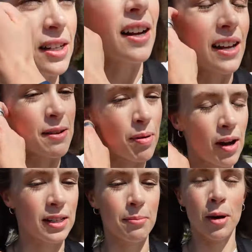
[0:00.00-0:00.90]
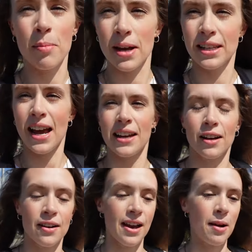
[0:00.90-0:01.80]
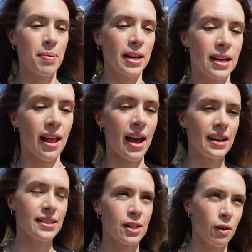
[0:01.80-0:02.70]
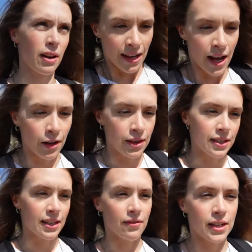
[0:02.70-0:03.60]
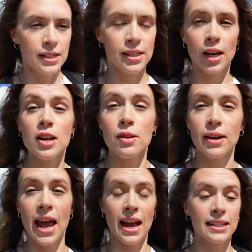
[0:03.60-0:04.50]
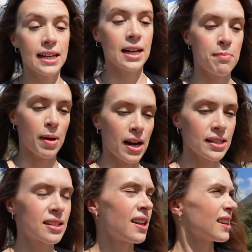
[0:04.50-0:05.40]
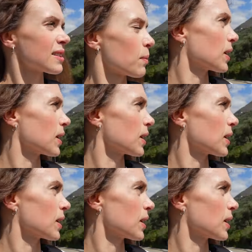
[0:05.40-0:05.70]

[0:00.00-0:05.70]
not impossible, but yeah, you're on an up incline. So health is of concern, you can take a bus. I think it's €1.